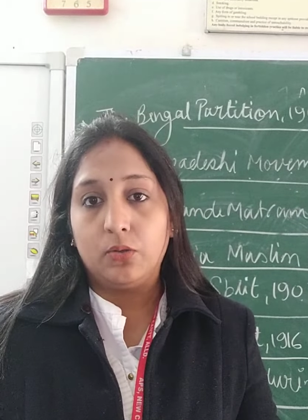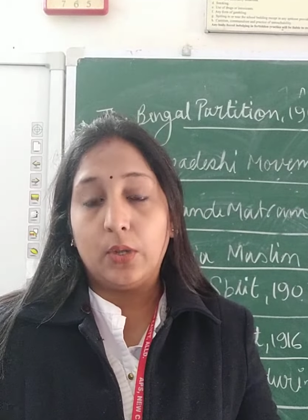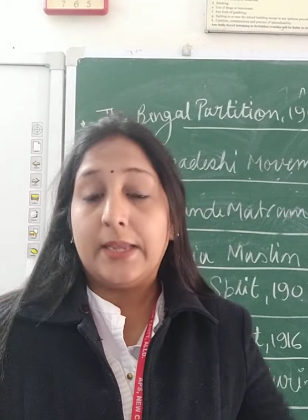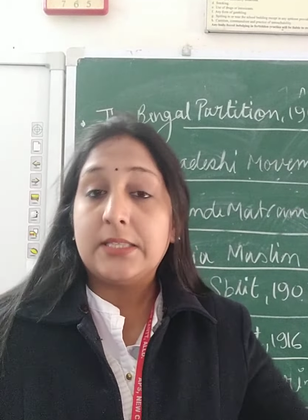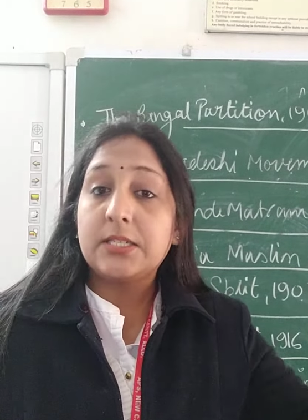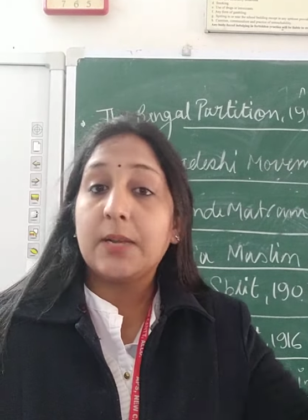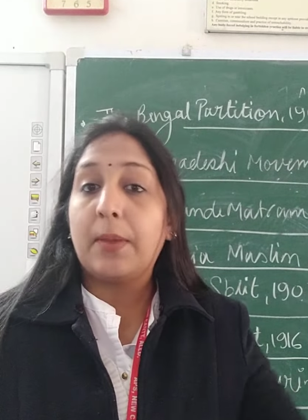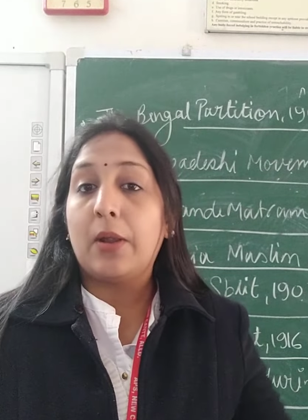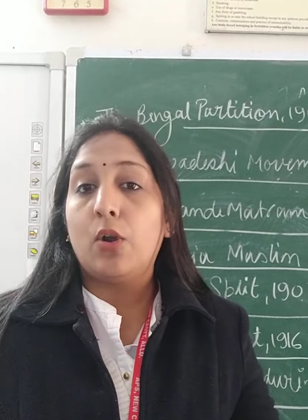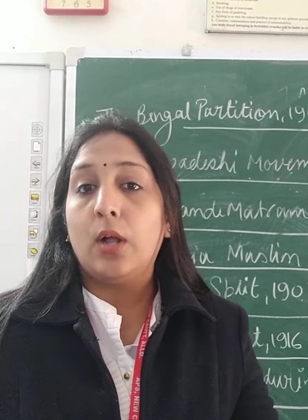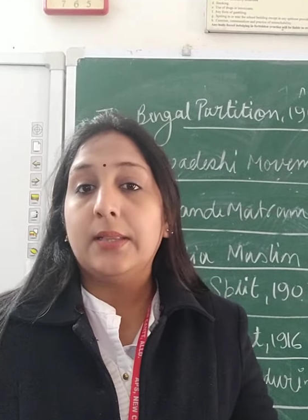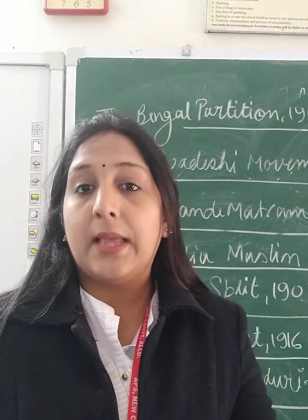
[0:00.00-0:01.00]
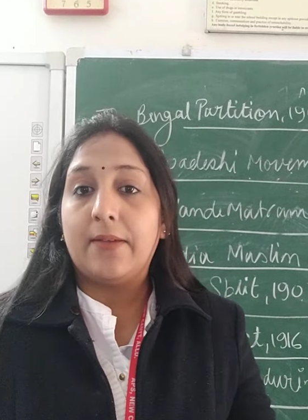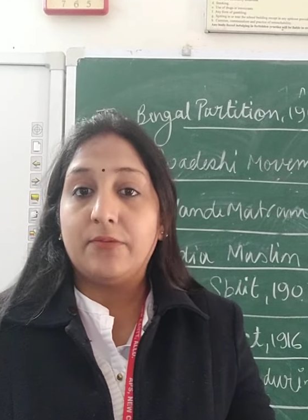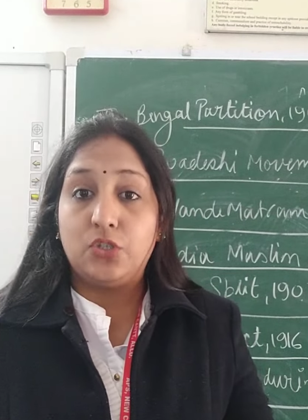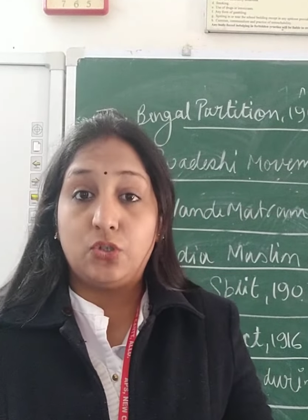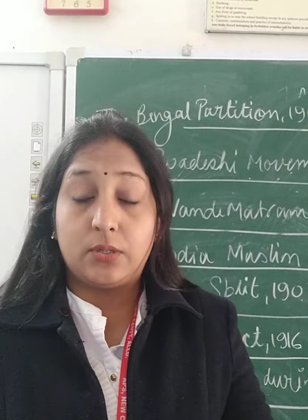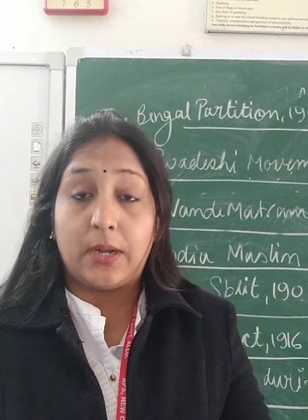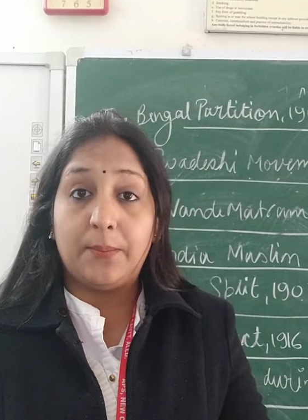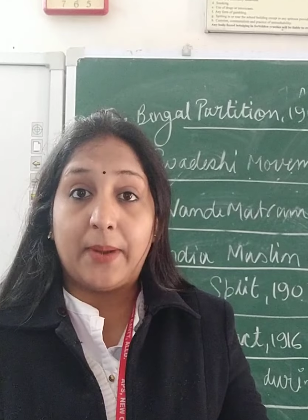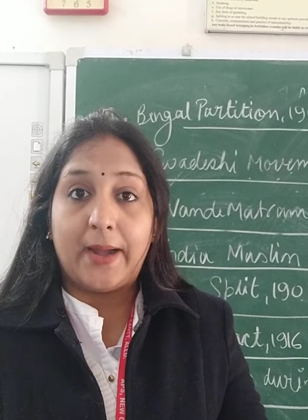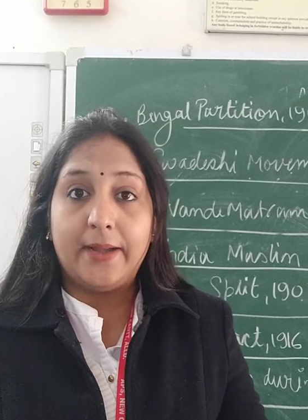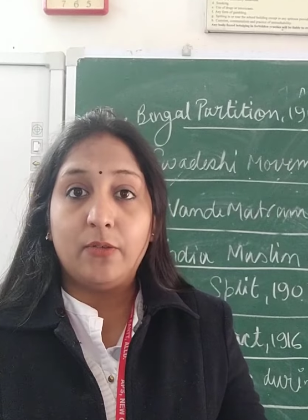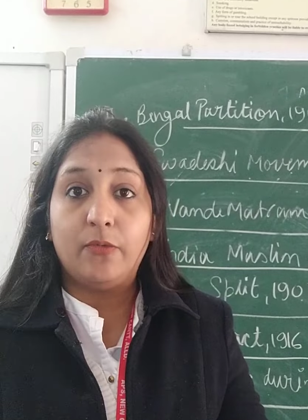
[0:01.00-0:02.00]
So Eastern Bengal they have
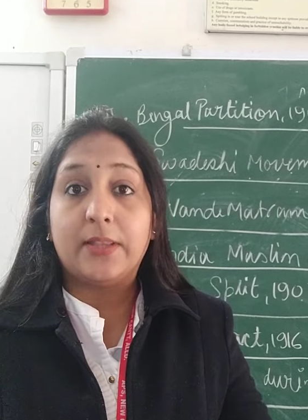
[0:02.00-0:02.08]
combined